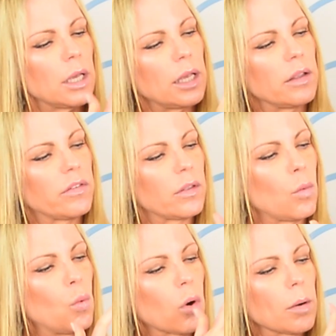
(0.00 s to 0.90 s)
is
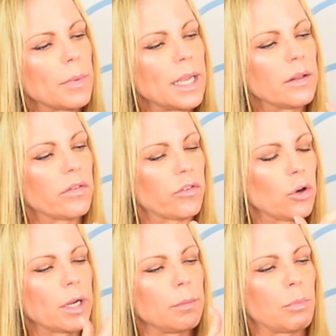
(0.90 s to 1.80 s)
the warming
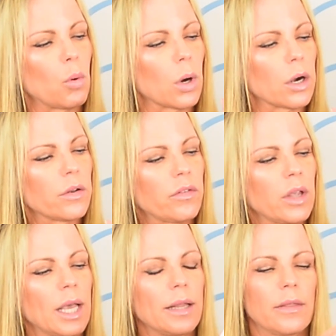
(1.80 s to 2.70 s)
circuit
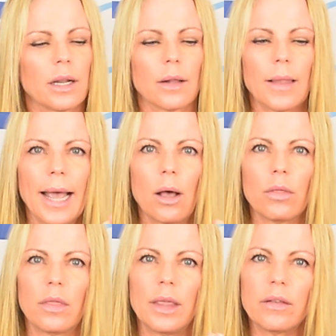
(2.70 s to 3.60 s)
boards that
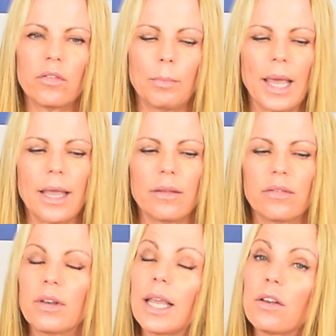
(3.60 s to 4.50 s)
allow this
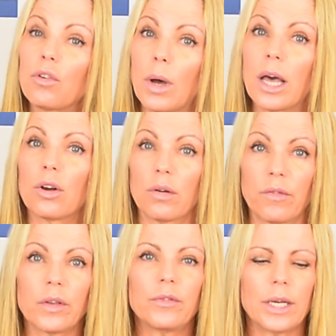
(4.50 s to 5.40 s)
base to get to
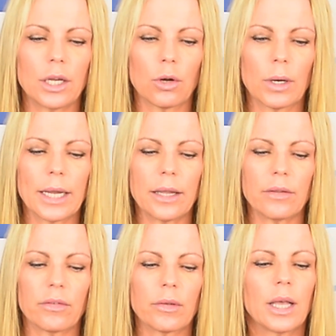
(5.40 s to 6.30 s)
150
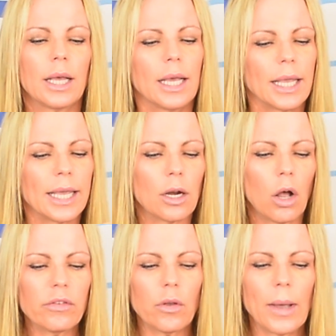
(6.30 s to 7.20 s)
degrees. It
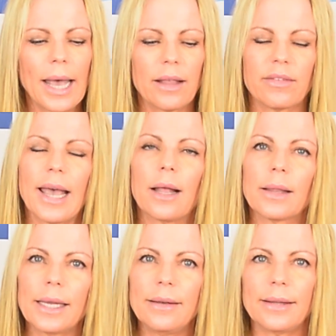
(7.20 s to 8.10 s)
also has
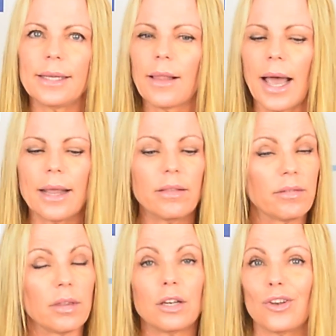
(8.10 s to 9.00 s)
LED
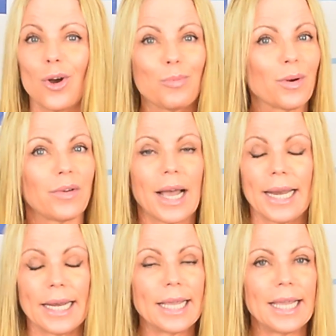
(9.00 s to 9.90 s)
lights that don't provide any